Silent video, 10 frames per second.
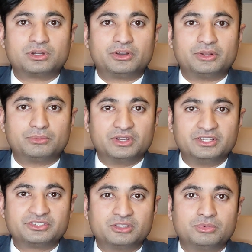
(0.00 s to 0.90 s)
called a
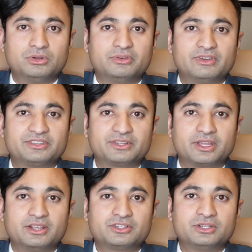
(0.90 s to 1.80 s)
reasonable
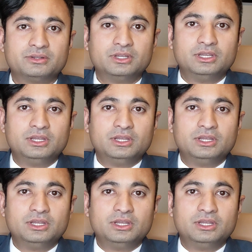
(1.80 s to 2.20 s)
investigation,